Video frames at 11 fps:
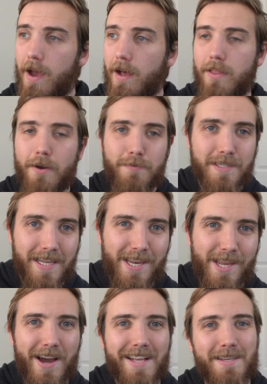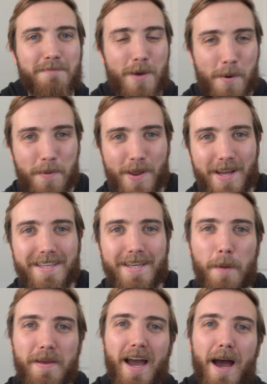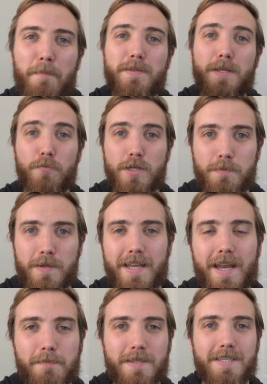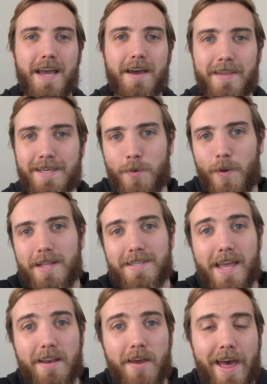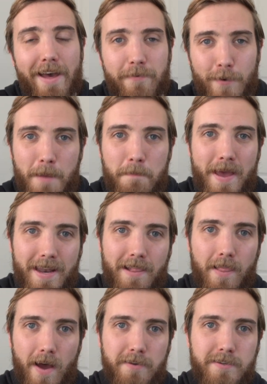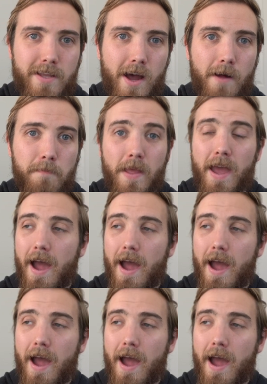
A lot of Sydneyites and Melbourneites are coming up to Brisbane and up to Southeast Queensland for a better lifestyle.